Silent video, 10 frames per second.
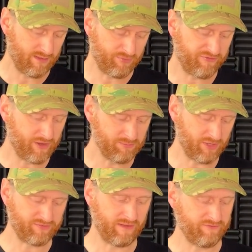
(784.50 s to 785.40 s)
preferred
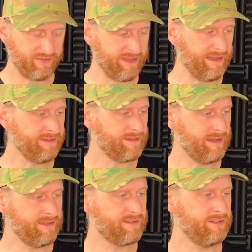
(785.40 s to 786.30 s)
Mosfet for these
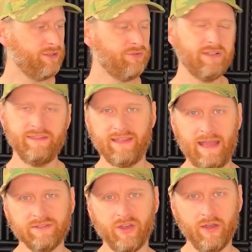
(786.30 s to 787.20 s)
is usually the
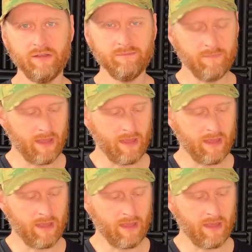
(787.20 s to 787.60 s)
Gate Titan,